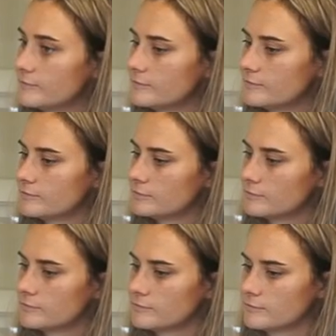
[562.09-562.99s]

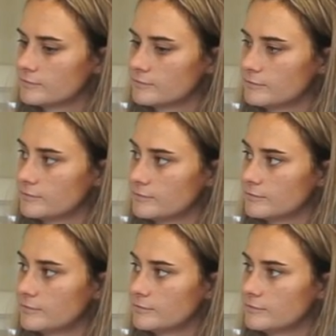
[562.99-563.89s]

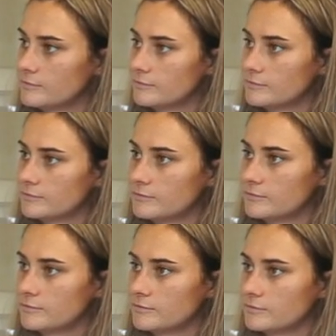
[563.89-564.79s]

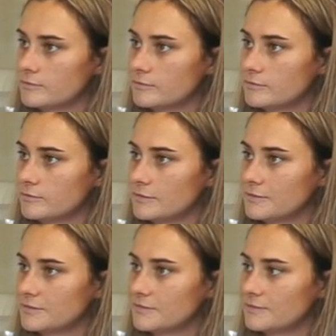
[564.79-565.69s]
No words are spoken by the person on screen.